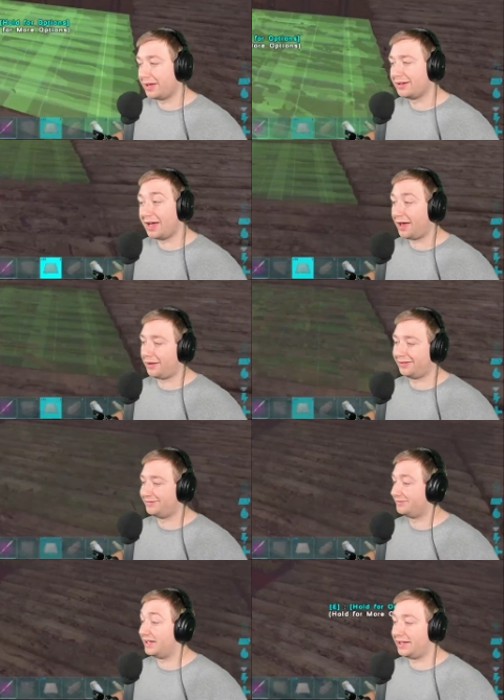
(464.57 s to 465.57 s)
Like,
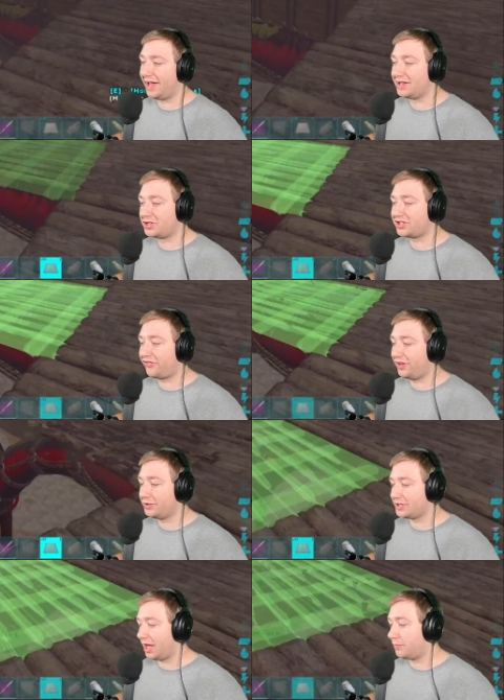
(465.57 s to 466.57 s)
it just
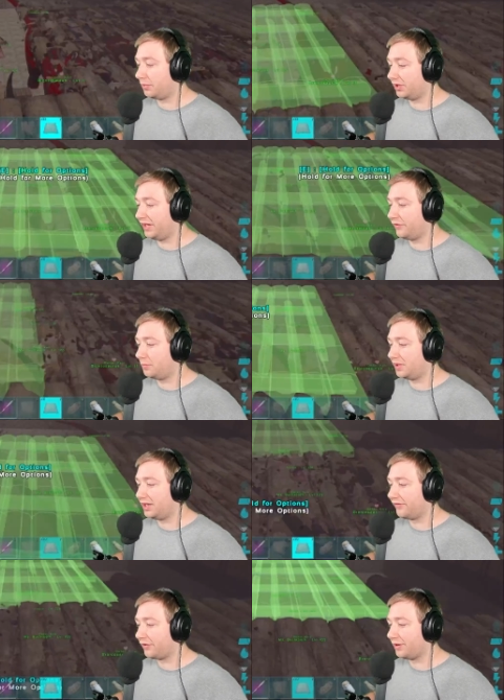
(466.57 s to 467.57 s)
feels unbelievably
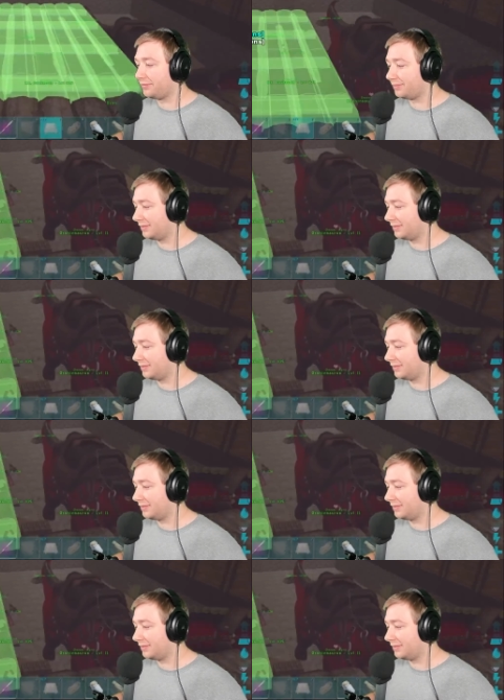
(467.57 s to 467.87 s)
different.